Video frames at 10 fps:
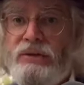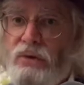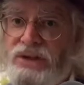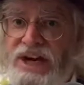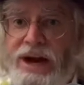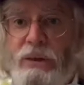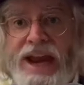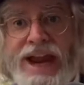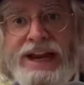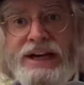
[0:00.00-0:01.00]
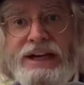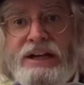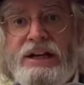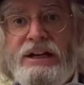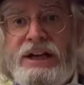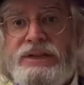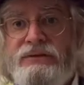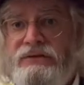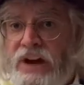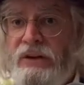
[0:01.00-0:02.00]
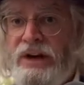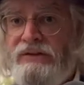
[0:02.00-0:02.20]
Of course, Highway 80 is very,